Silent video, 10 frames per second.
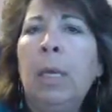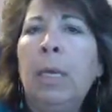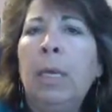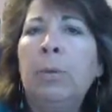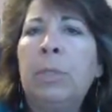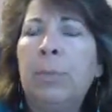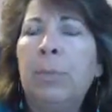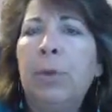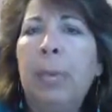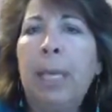Now, some
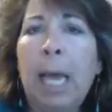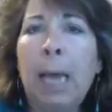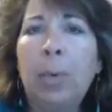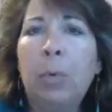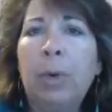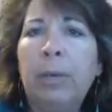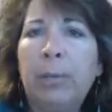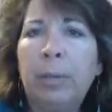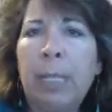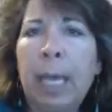of you may not be working
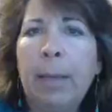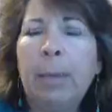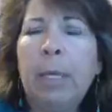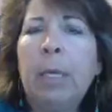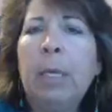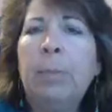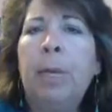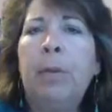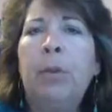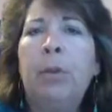full-time,
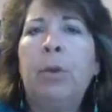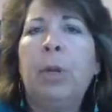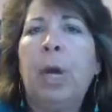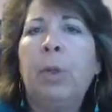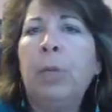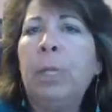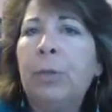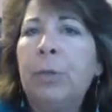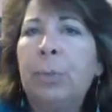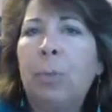but I know you're in other
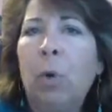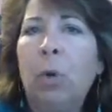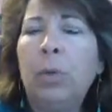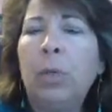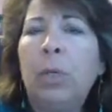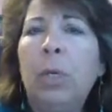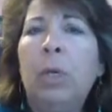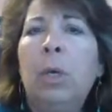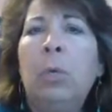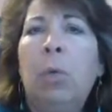leadership
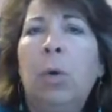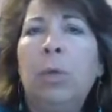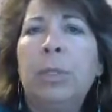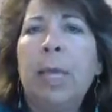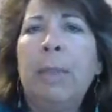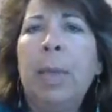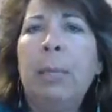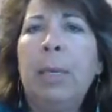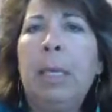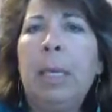roles that
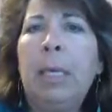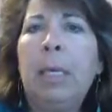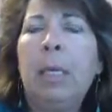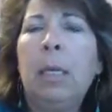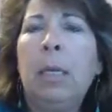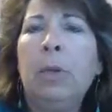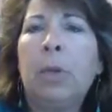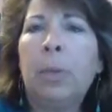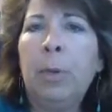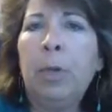may be in
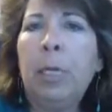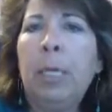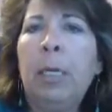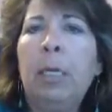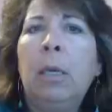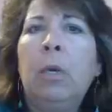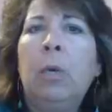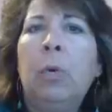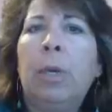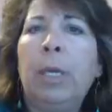your community,
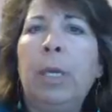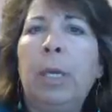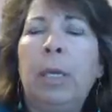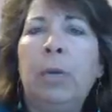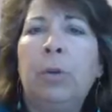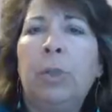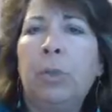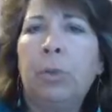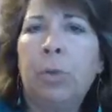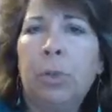working in your
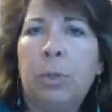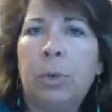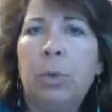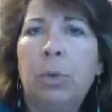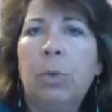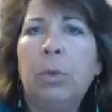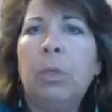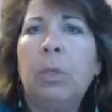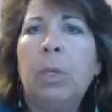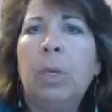children's
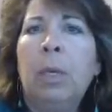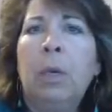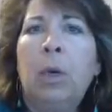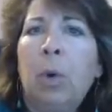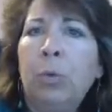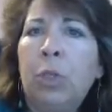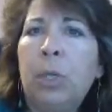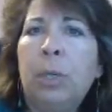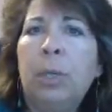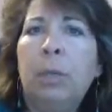schools,
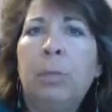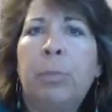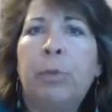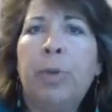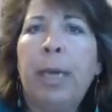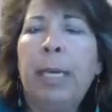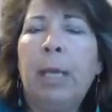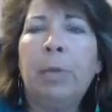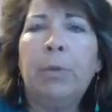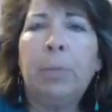coaching, providing
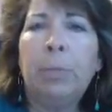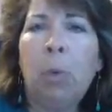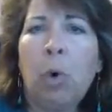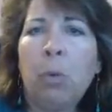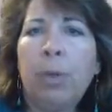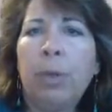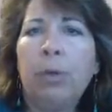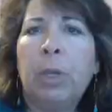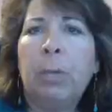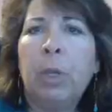other support within
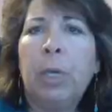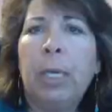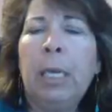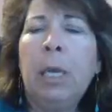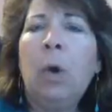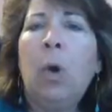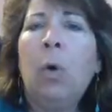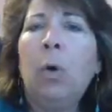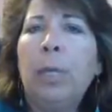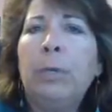your community,
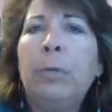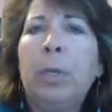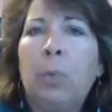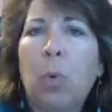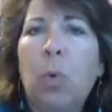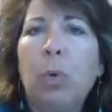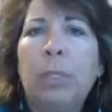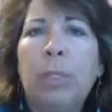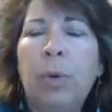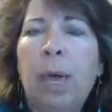or leadership
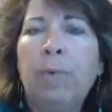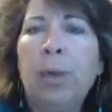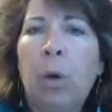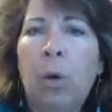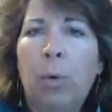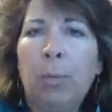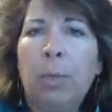roles that you have at home.